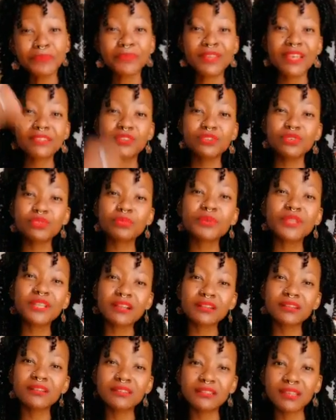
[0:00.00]
and the dude would be like,
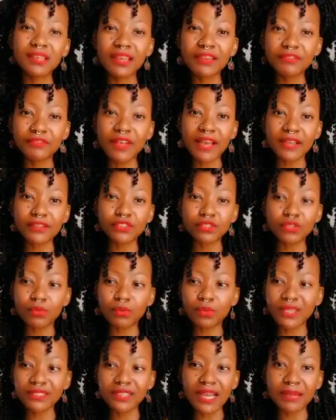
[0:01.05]
no, it's okay, fine, so
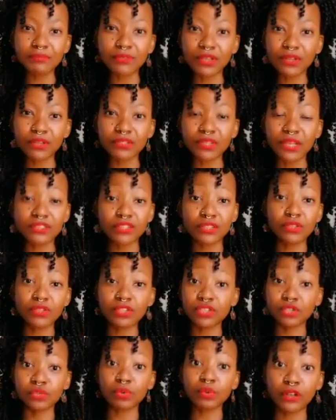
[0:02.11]
what time do, does the
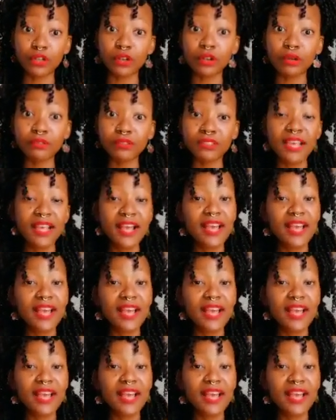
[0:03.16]
store close?